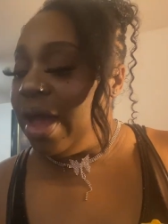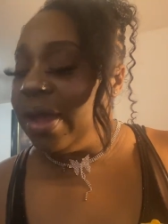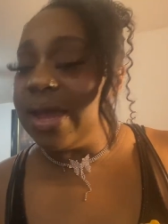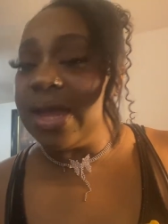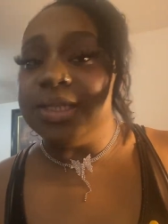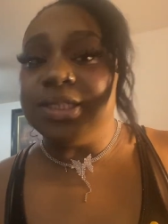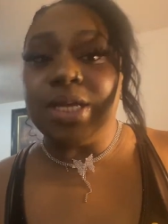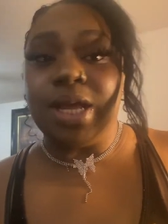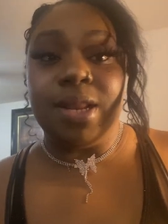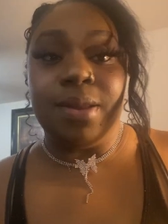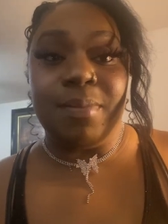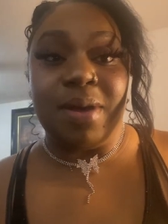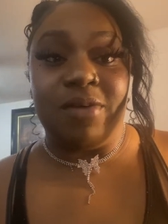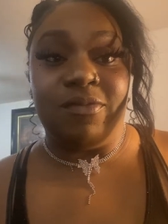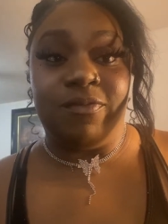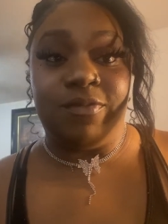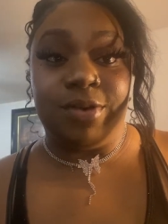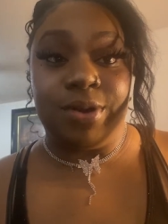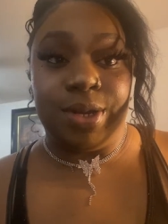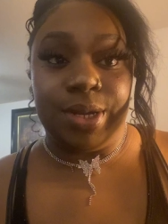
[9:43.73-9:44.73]
I got y'all in my
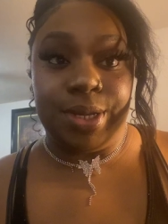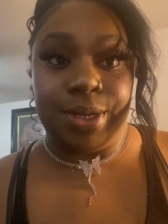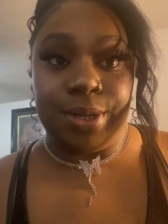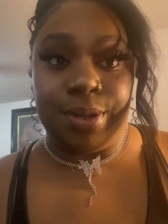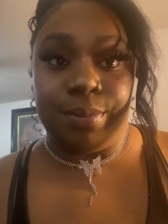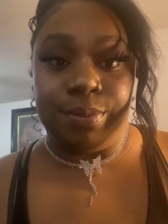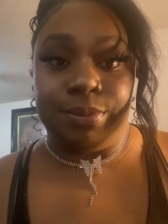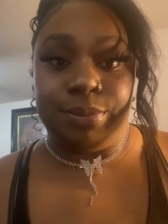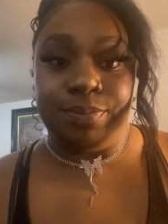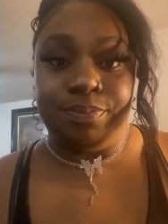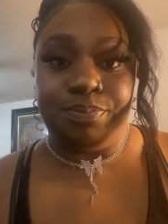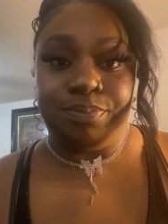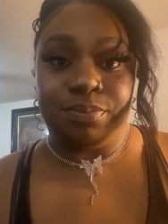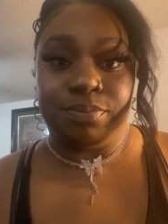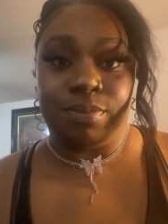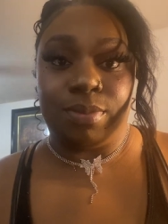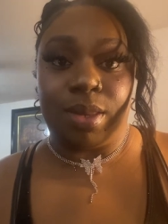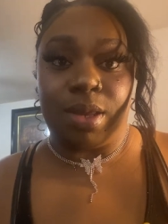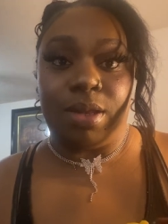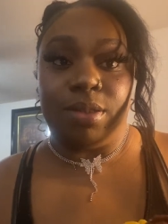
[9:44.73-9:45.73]
front camera
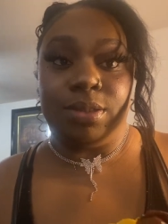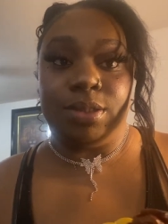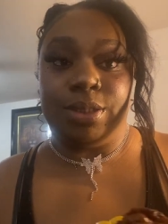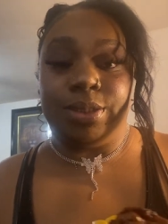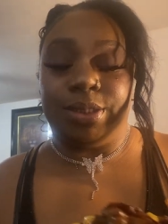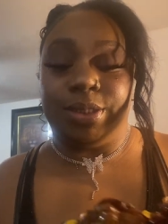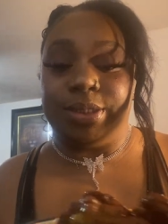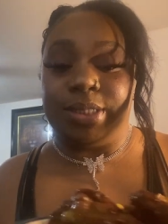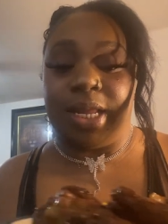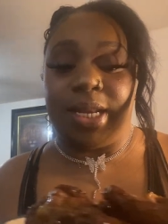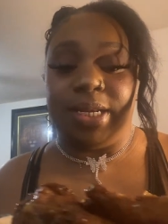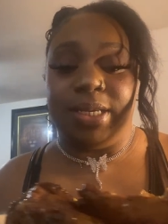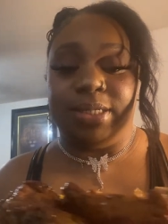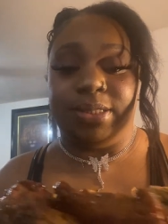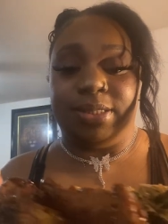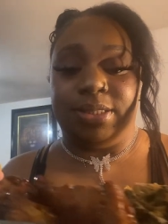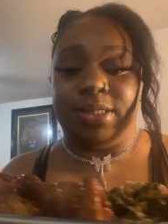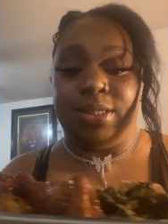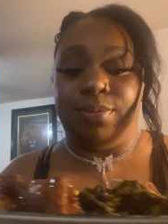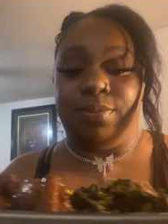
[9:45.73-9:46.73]
because I need
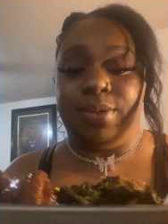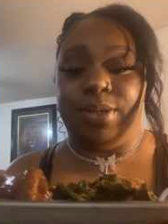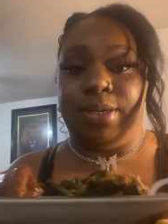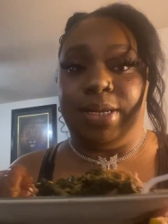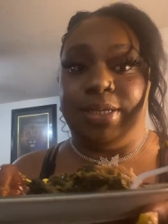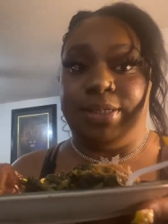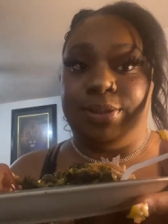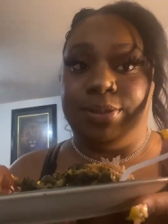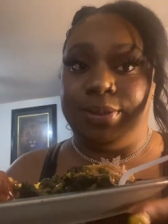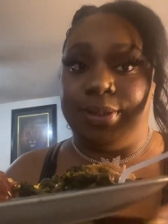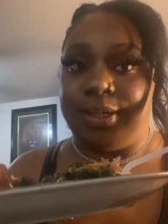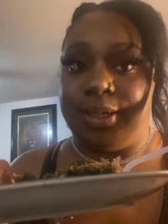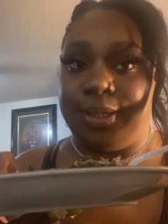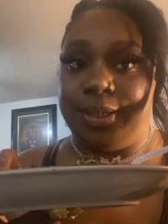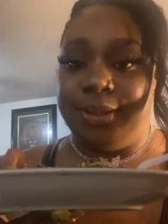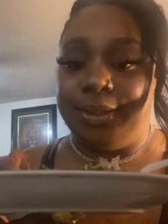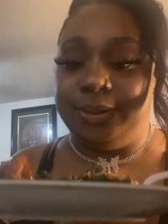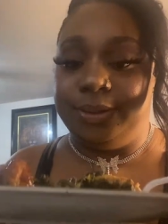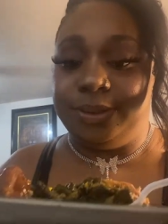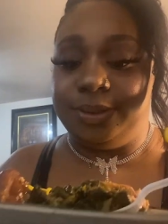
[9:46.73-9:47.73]
to see what I look
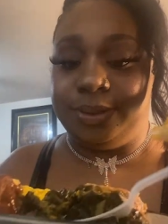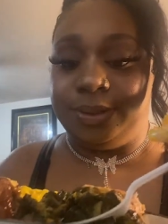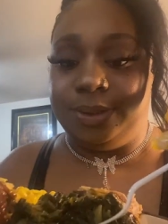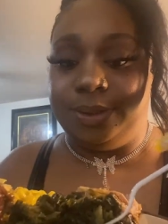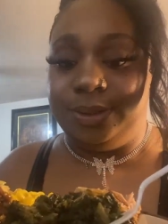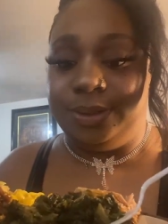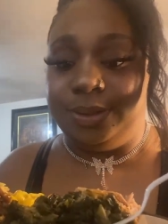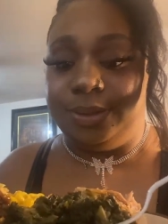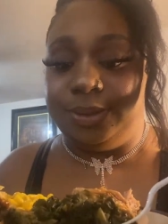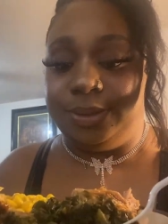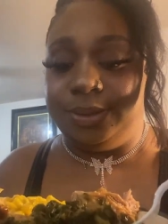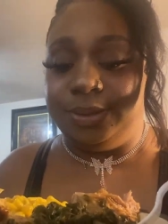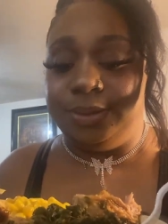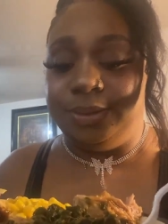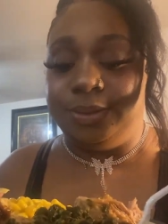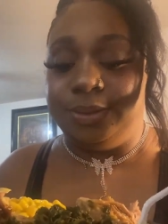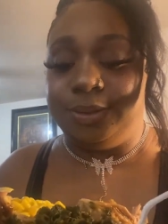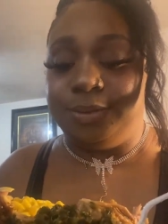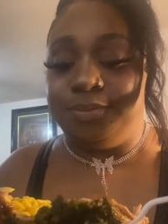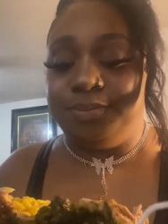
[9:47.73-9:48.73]
like eating
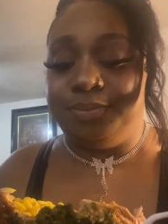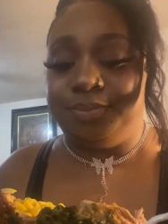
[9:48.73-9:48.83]
this.